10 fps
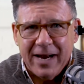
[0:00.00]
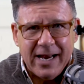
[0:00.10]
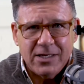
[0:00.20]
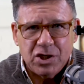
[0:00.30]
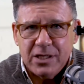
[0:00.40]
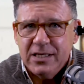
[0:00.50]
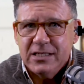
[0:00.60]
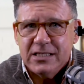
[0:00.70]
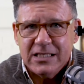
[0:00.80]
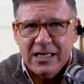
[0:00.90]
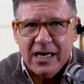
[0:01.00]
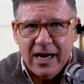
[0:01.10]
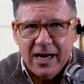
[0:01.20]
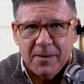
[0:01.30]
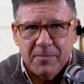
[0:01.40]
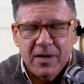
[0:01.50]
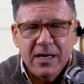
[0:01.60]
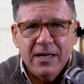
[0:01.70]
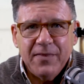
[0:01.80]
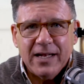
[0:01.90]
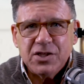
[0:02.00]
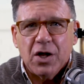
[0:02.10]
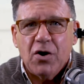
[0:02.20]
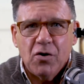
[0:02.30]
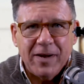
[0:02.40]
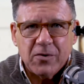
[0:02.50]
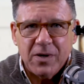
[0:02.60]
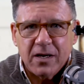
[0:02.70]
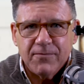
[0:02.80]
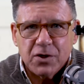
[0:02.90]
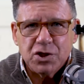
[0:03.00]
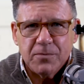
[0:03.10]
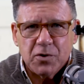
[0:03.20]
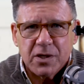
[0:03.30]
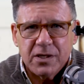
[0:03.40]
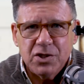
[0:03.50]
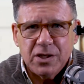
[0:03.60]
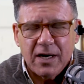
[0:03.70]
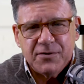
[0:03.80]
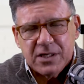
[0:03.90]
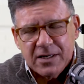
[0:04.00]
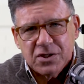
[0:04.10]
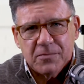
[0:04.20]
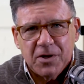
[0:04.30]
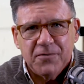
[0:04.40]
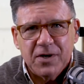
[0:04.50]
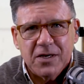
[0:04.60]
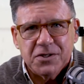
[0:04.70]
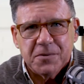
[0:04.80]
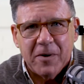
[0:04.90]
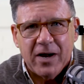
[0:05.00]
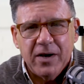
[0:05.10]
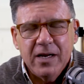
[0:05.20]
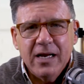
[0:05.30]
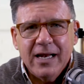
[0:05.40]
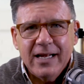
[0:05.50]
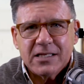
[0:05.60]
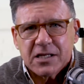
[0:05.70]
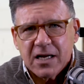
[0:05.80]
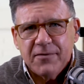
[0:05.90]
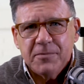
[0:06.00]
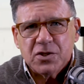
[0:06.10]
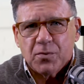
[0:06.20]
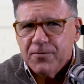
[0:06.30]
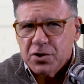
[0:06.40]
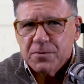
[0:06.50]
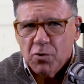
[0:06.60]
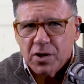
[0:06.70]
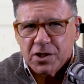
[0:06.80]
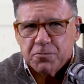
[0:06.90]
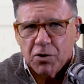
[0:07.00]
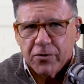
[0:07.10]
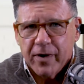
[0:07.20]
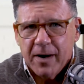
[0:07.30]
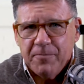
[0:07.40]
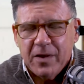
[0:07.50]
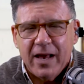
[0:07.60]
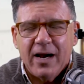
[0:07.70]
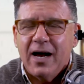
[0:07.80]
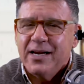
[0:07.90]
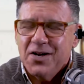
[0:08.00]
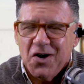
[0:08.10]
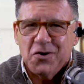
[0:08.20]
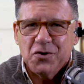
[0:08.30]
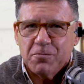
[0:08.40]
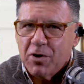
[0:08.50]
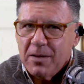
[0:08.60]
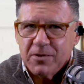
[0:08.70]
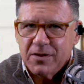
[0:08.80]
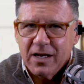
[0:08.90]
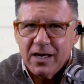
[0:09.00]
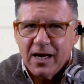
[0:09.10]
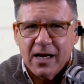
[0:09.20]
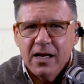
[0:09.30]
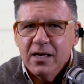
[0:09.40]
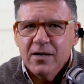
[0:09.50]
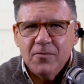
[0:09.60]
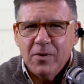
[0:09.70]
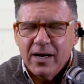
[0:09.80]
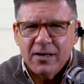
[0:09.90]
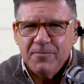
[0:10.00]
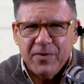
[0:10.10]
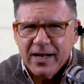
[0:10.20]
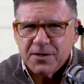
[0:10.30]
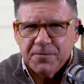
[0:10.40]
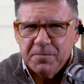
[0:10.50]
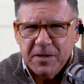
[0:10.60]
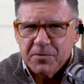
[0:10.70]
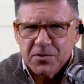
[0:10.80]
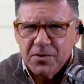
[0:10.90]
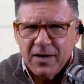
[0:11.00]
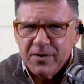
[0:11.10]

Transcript: H-E-C-M. That's the home equity conversion mortgage I've sent you some other videos about. It's the government's reverse mortgage program, and I know you're probably thinking, well, that's for people who are